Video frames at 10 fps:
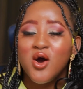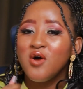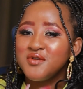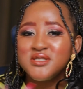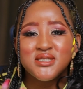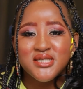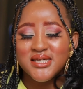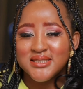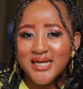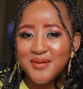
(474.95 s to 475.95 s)
Obviously it
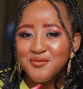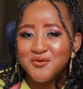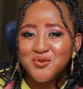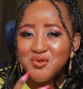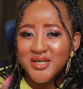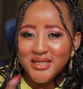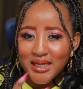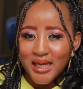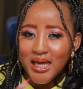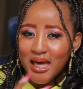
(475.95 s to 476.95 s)
takes time for you to get
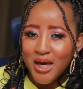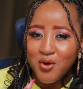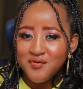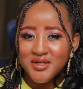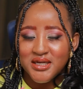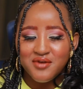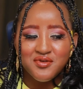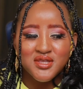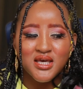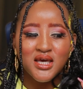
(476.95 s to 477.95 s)
a hang of it, and
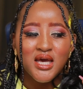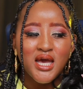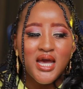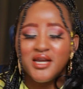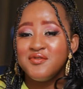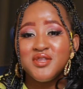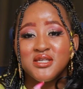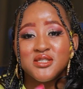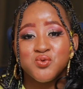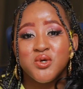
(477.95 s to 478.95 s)

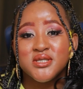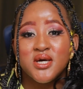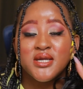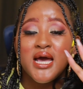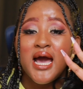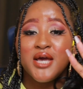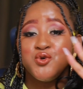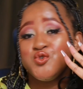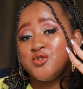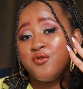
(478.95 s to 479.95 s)
everything just works out. I
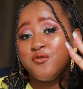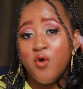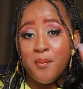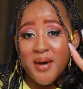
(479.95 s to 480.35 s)
used 4